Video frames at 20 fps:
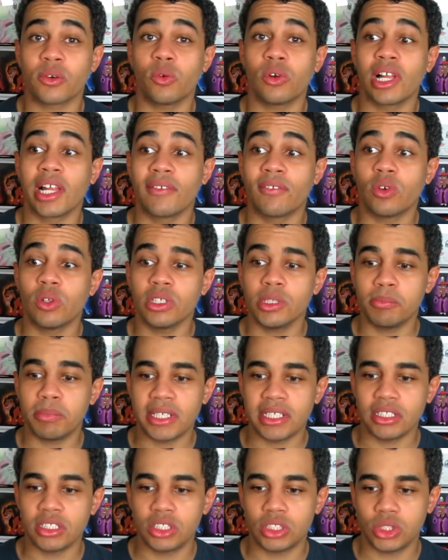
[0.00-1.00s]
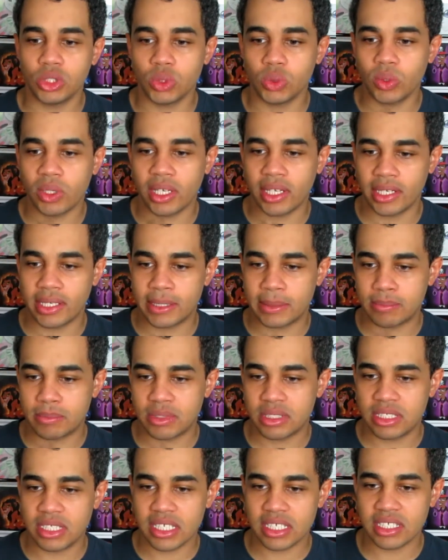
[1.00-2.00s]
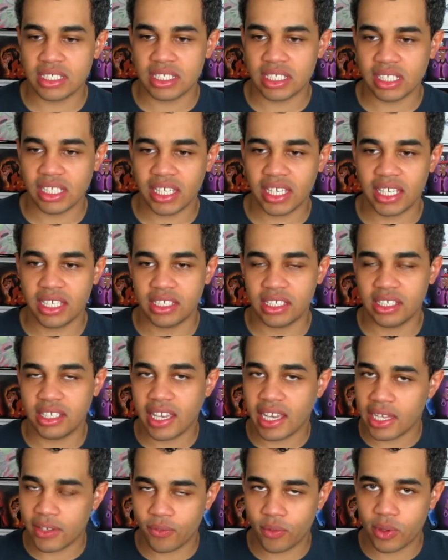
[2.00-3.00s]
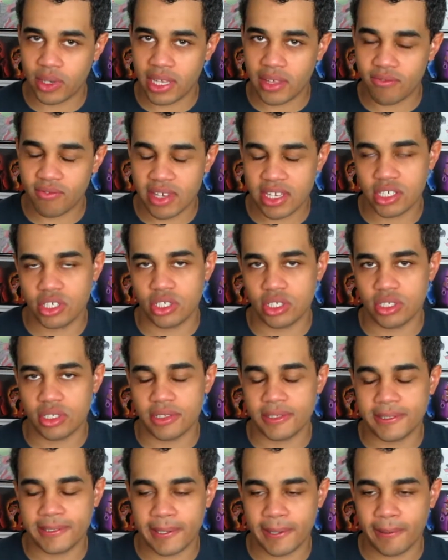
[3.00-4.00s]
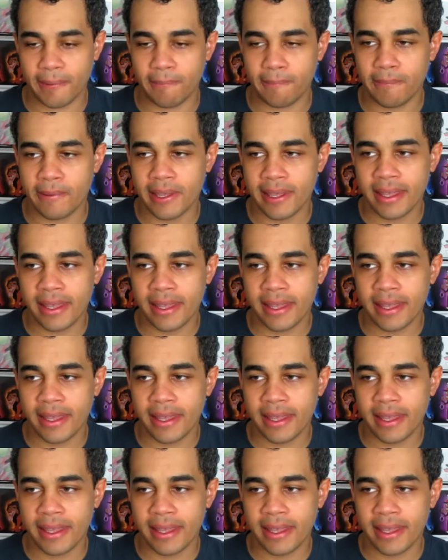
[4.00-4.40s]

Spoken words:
Well, I've only been to Disneyland and California Adventure, so